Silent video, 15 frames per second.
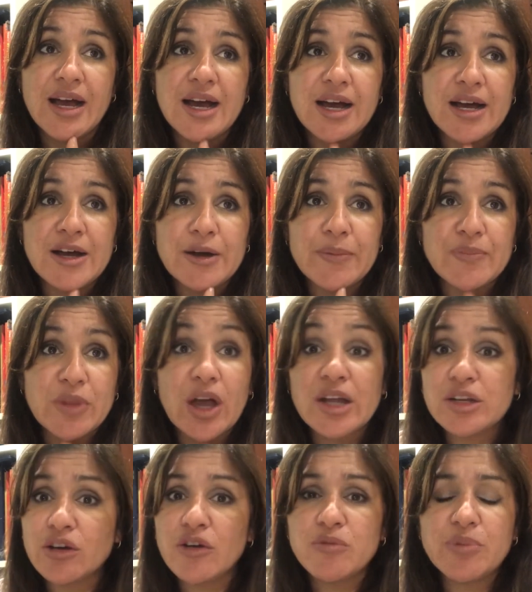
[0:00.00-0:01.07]
I
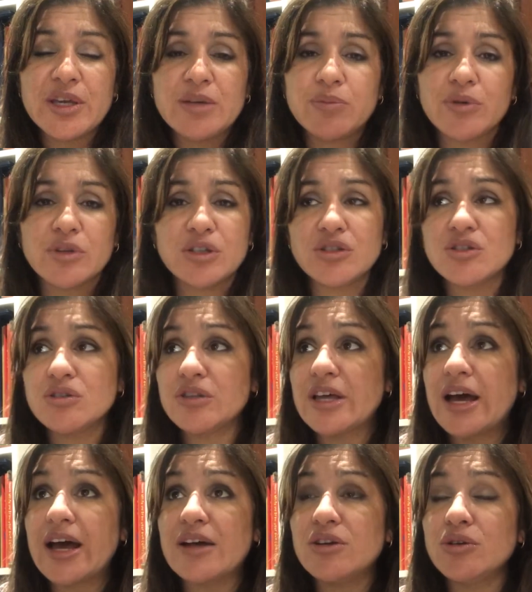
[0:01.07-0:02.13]
know of people that do
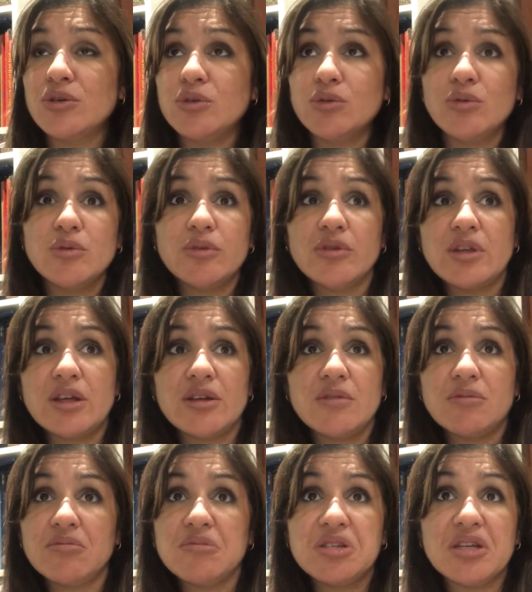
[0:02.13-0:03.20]
that who
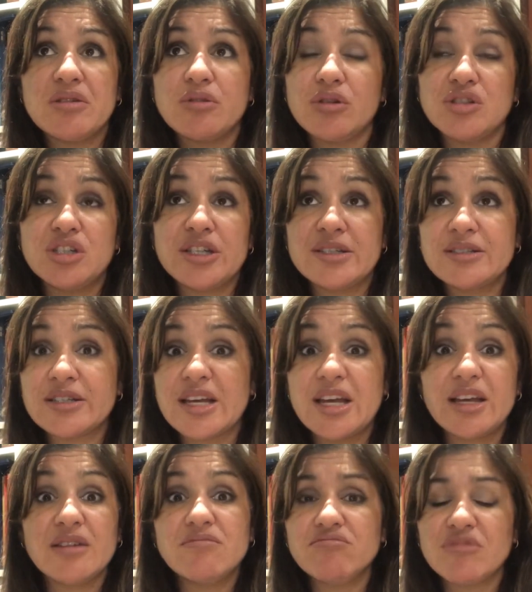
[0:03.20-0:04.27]
year on year
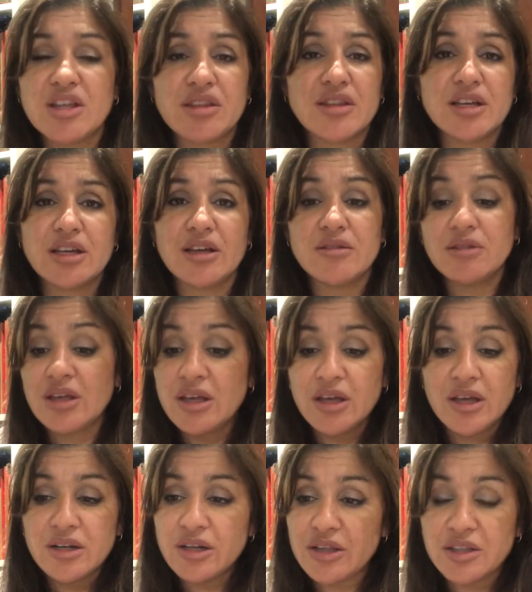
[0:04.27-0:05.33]
say
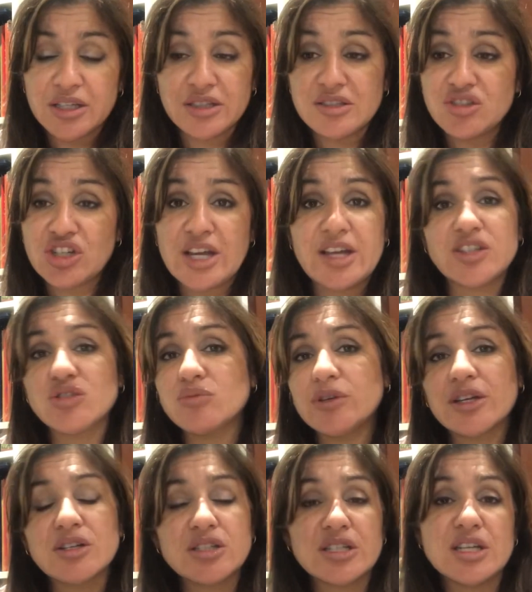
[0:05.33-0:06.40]
nothing has changed, we're
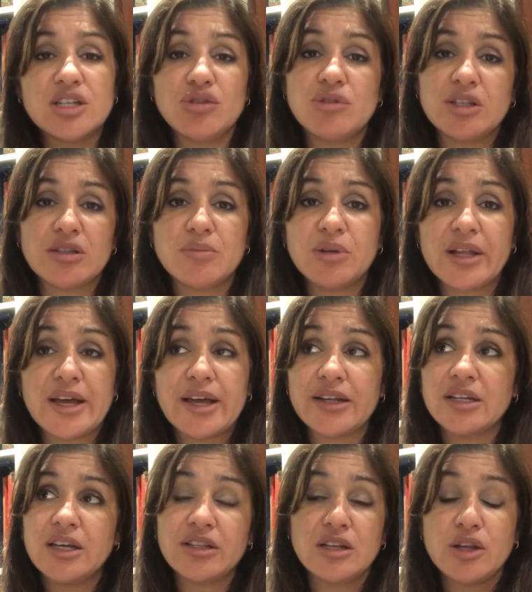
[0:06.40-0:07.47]
continuing the plan,
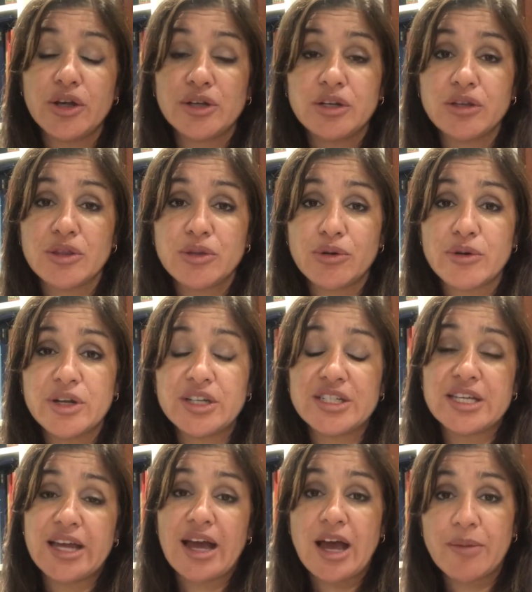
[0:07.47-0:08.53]
and the local
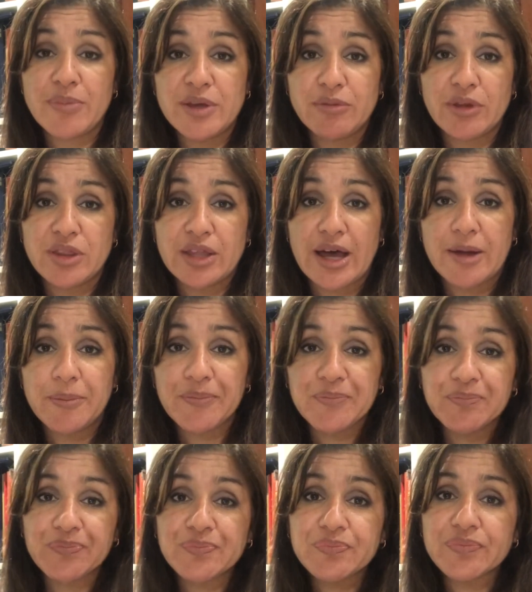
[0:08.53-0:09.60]
authority are happy with that.
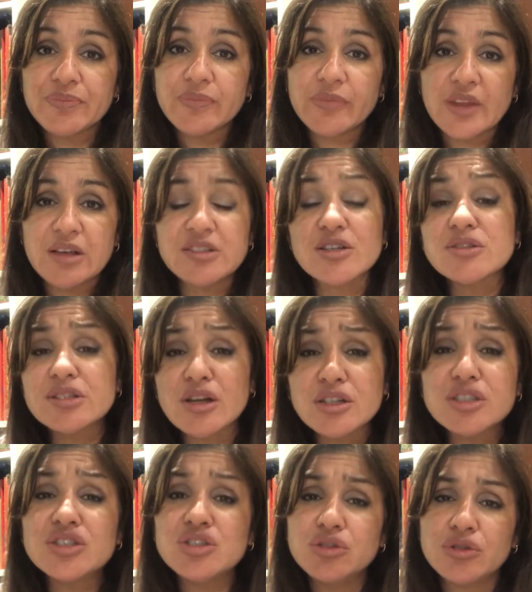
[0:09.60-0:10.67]
So as long
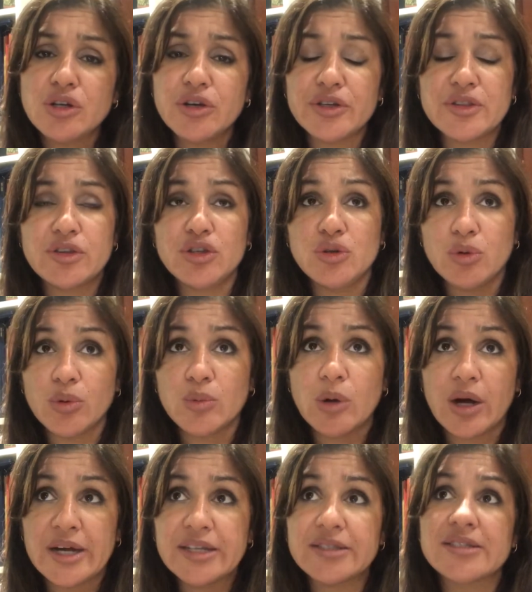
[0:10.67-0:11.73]
as you know your
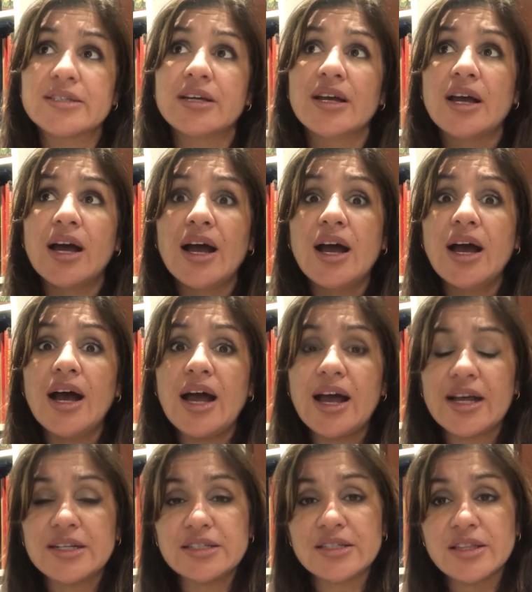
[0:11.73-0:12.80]
rights
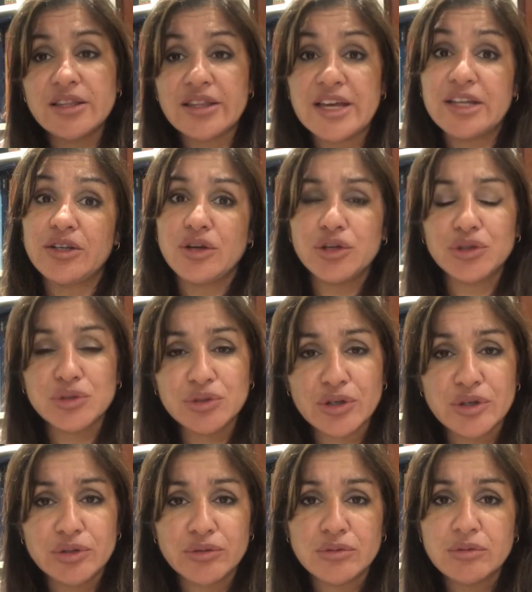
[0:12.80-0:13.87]
and they know you know
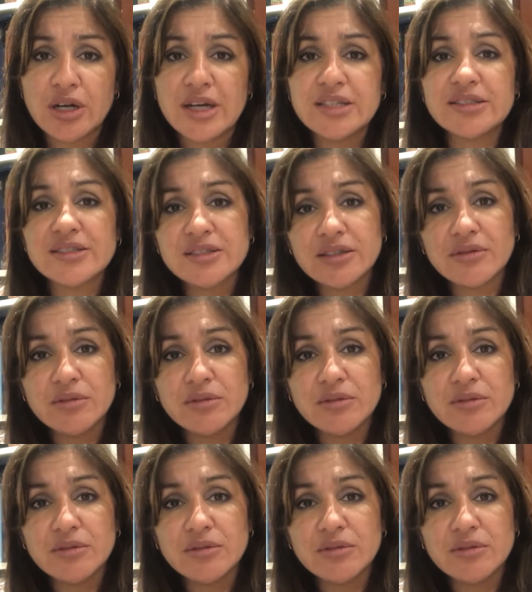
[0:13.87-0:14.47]
your rights,